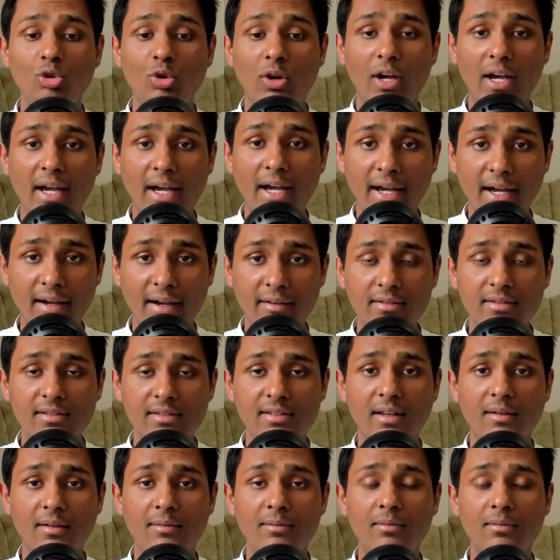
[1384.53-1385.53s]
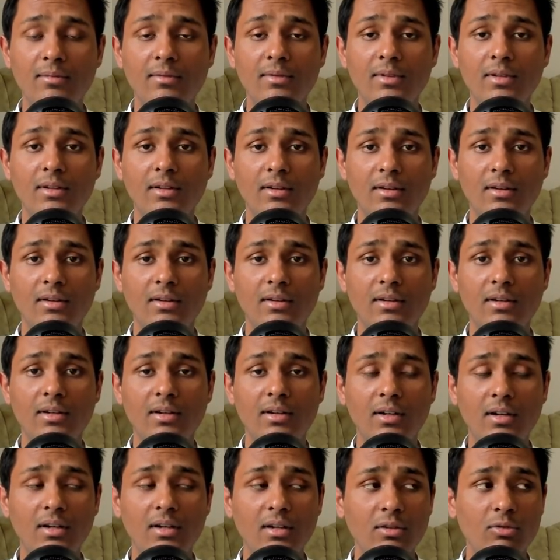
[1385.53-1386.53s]
have some
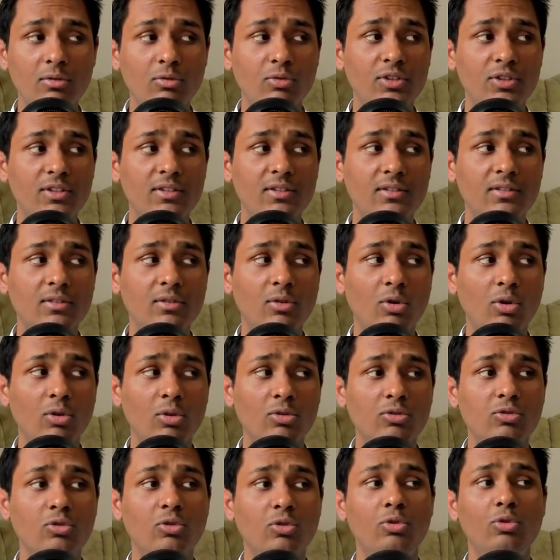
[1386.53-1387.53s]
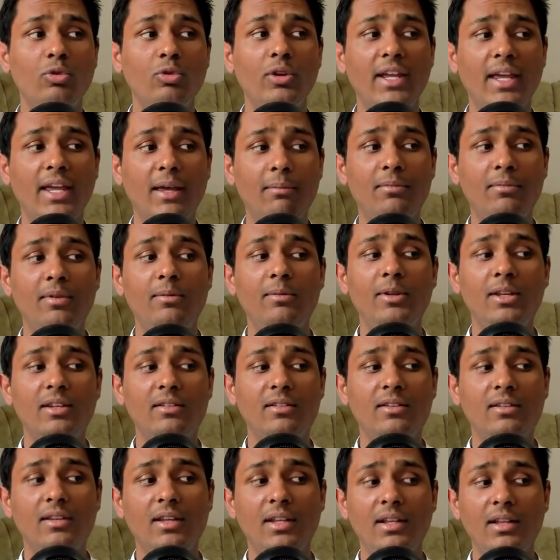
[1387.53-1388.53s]
girl which is also doing
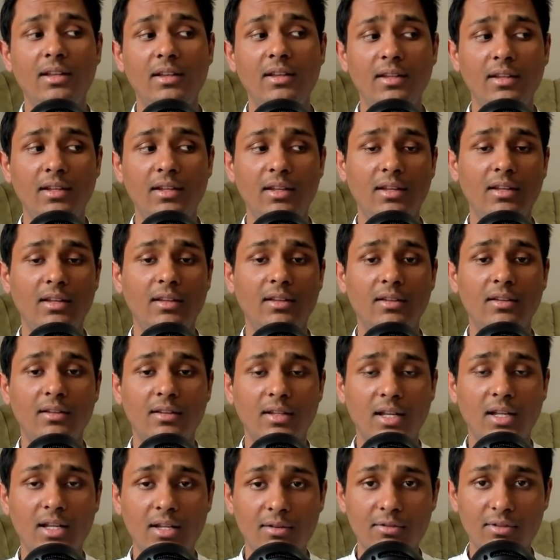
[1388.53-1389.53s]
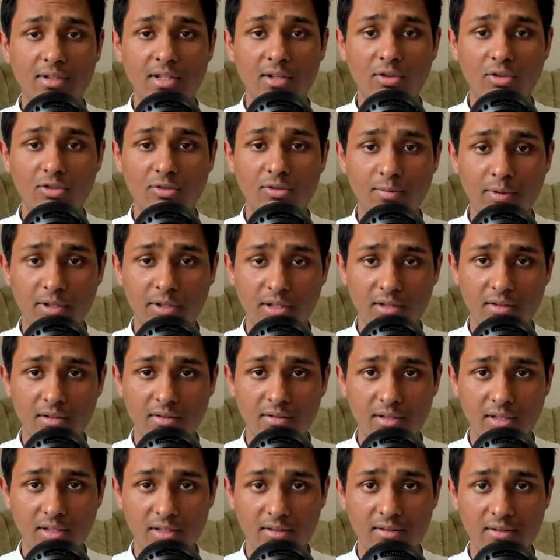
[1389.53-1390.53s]
MBBS in the Nanavati hospital?
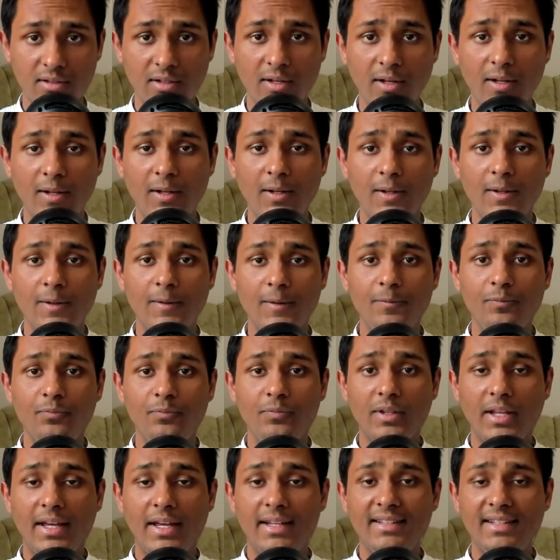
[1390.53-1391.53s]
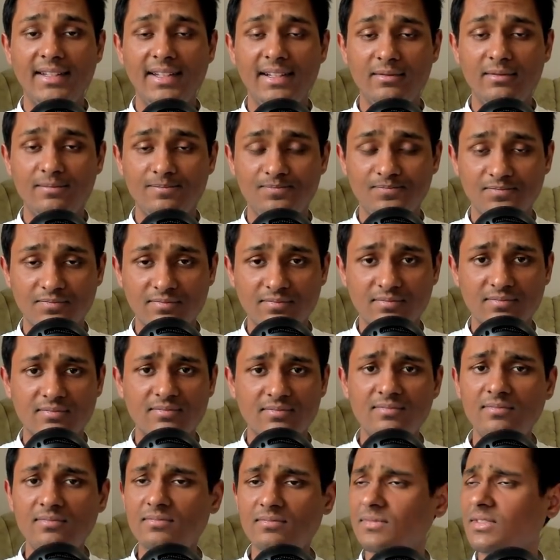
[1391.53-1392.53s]
Yes. And then,
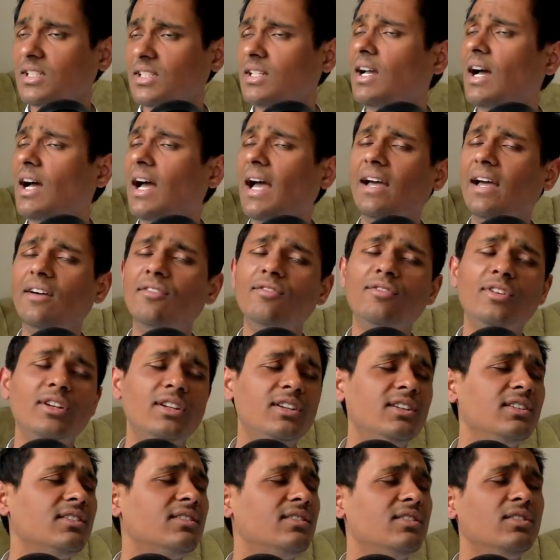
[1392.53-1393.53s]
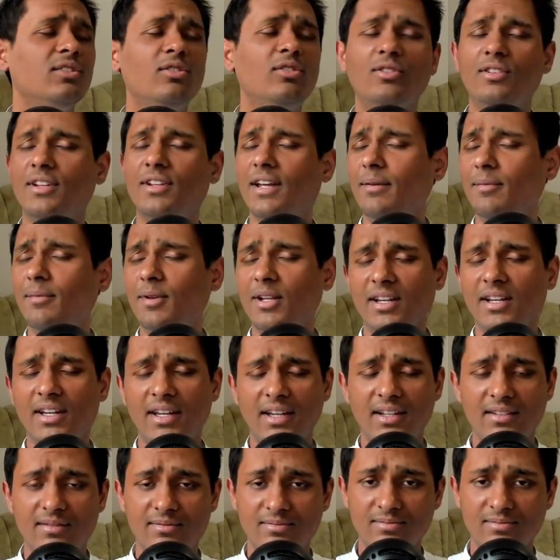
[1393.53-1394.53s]
I am very sure time and again,